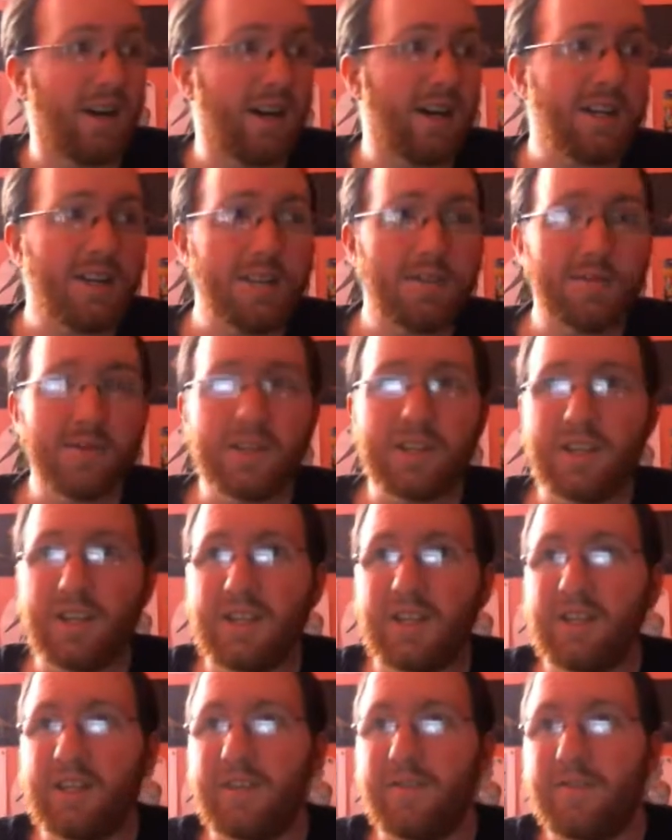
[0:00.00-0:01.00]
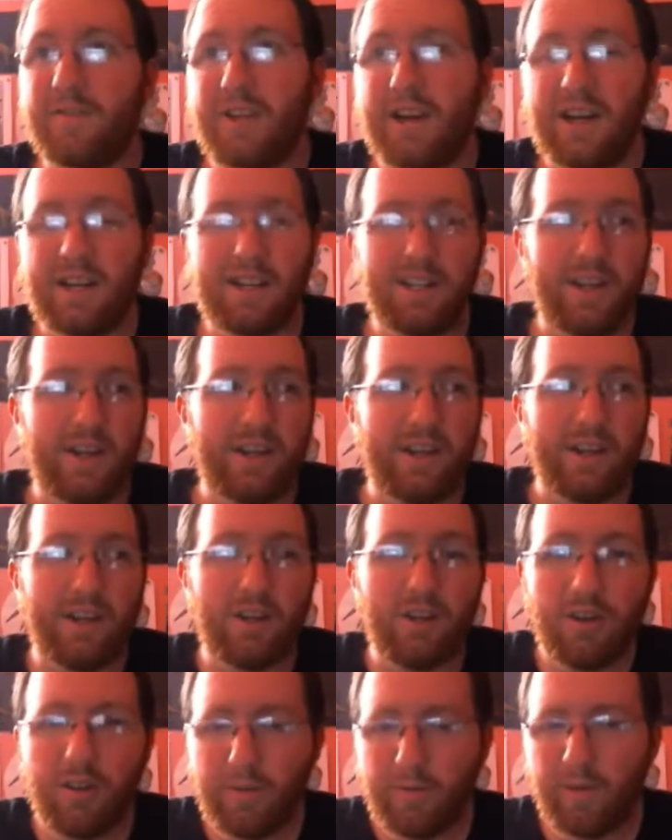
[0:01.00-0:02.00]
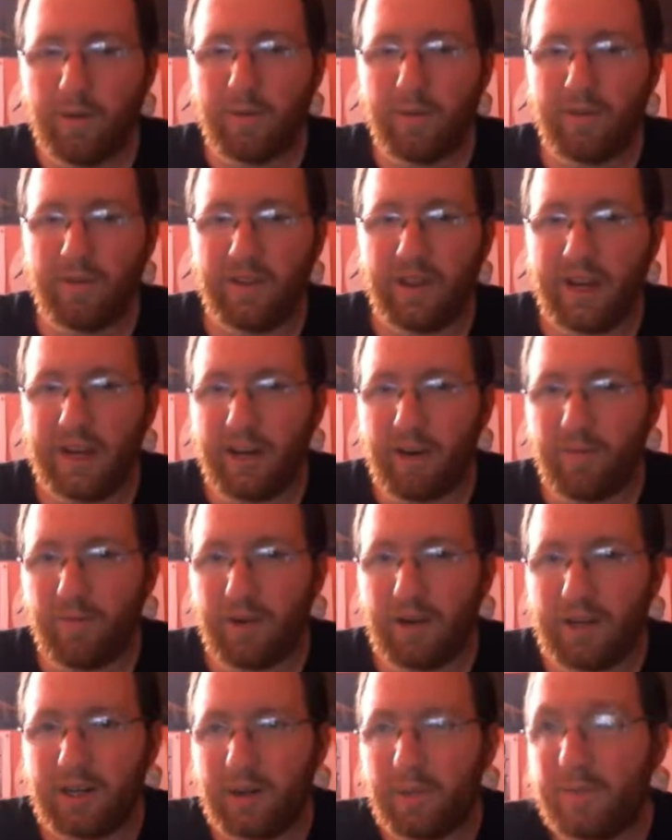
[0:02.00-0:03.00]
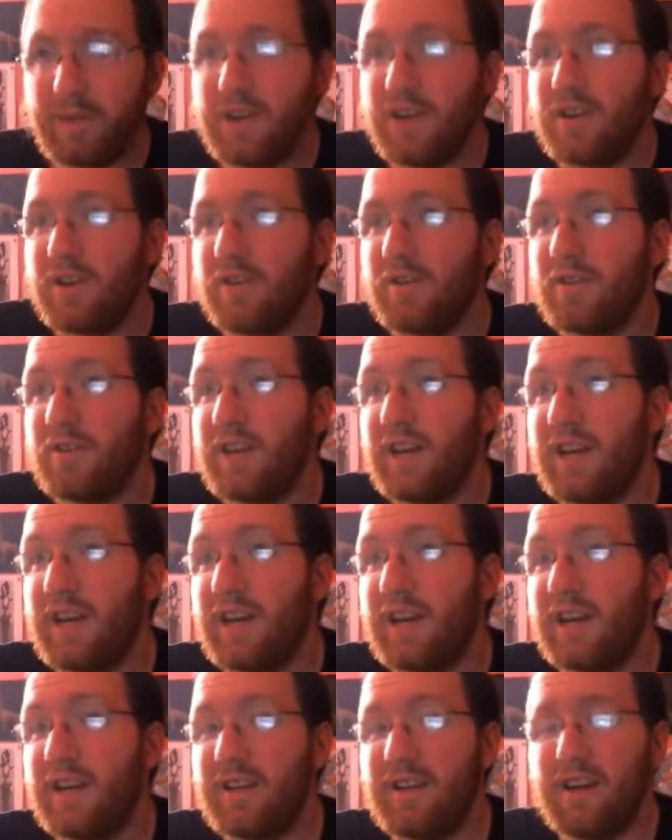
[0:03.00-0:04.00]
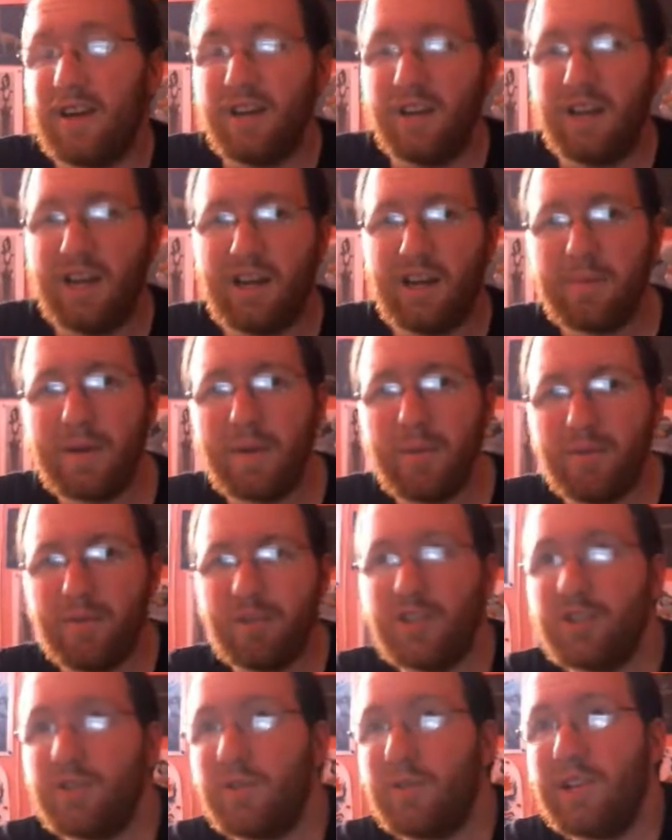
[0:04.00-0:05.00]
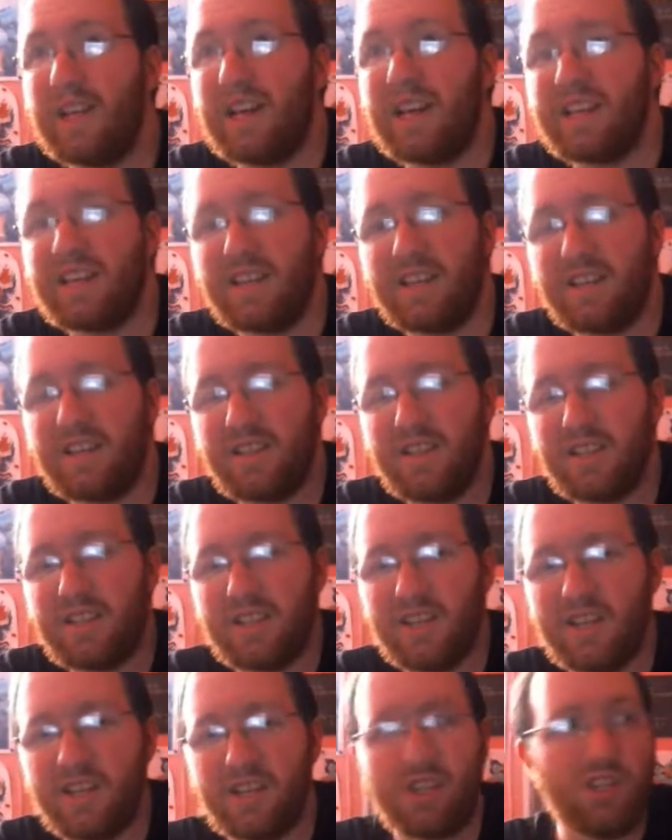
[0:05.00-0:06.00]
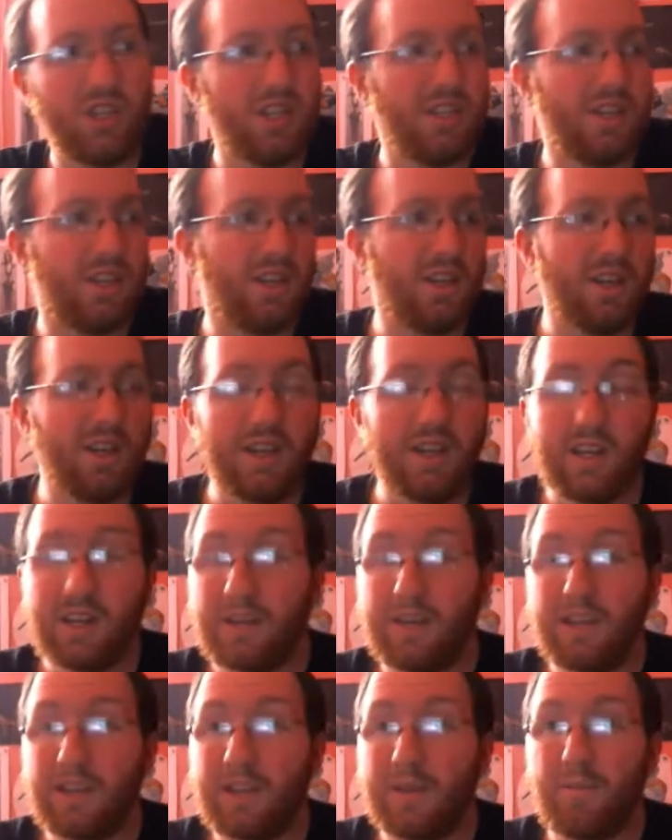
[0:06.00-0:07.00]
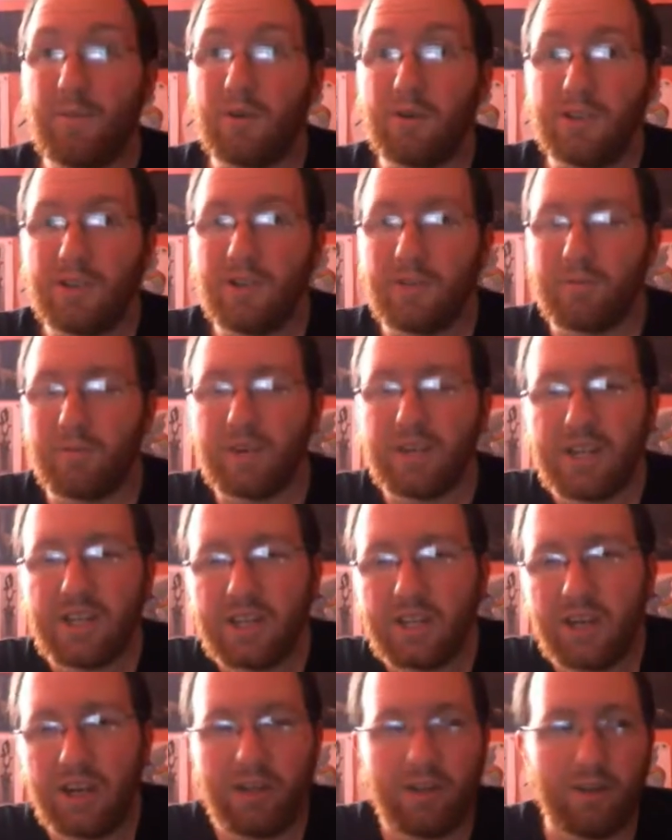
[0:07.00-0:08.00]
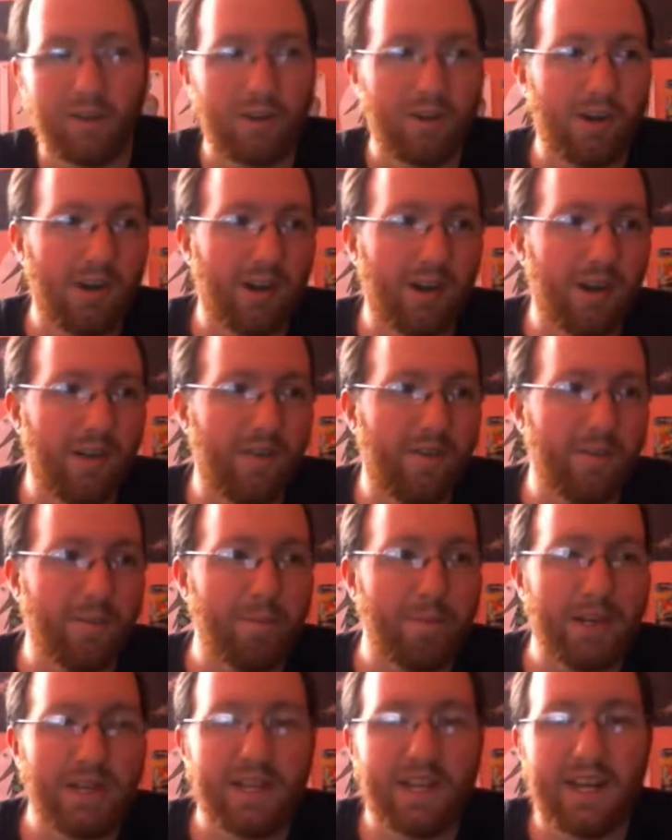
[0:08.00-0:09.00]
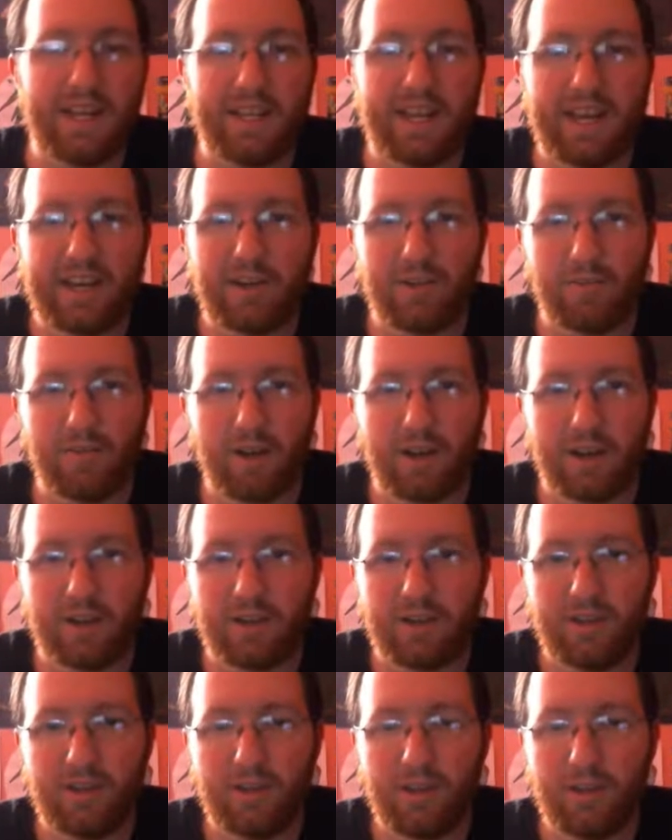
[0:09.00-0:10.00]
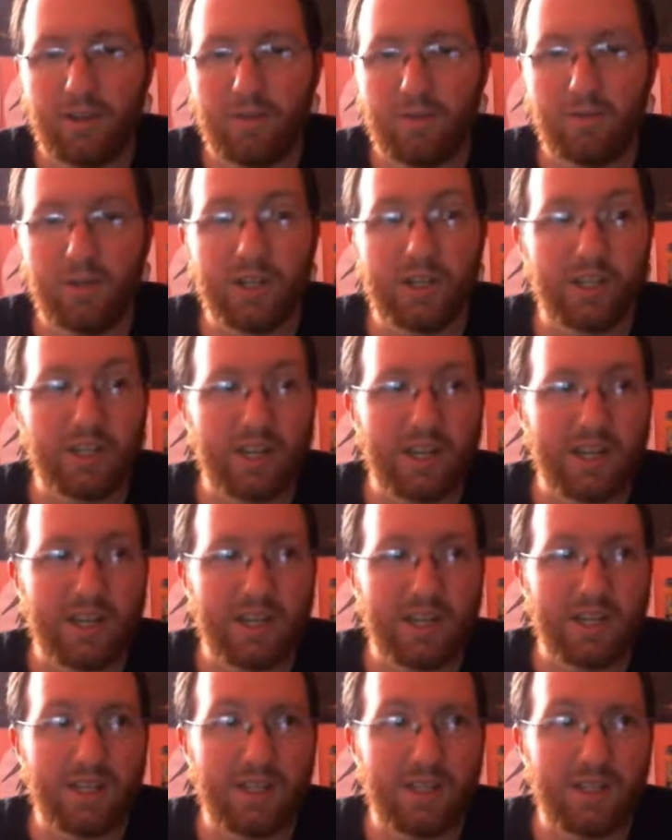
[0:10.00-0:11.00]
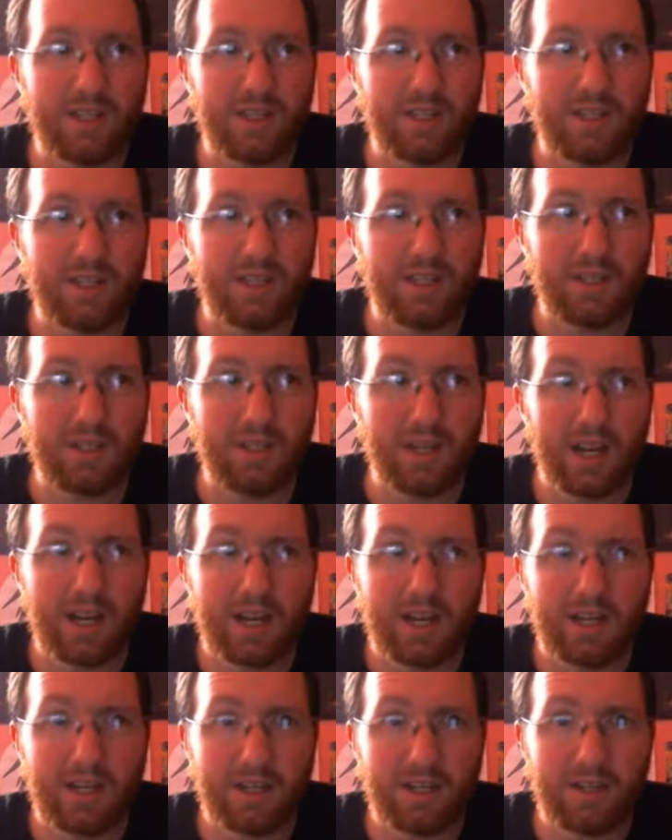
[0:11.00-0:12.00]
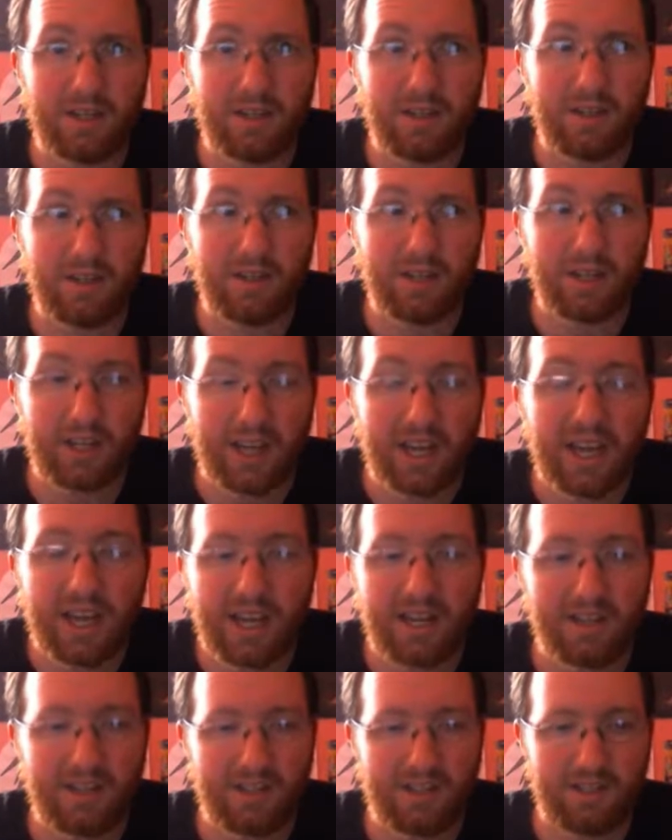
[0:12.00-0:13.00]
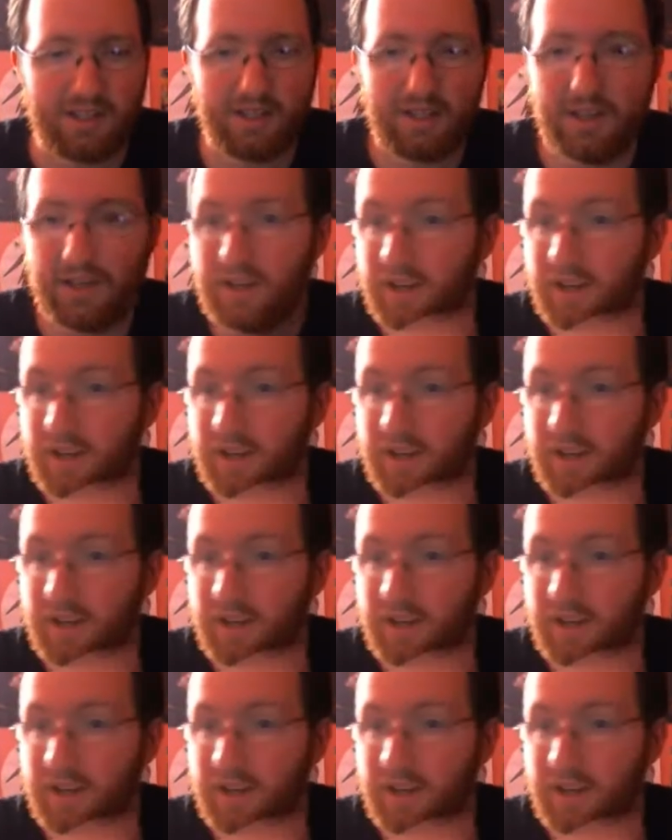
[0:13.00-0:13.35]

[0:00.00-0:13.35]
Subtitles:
I just really didn't like the fact that a new form of Lycanroc appeared, and a lot of people just don't like it. They say it's just nothing more than a recolor of Midday Lycanroc, which is not the case.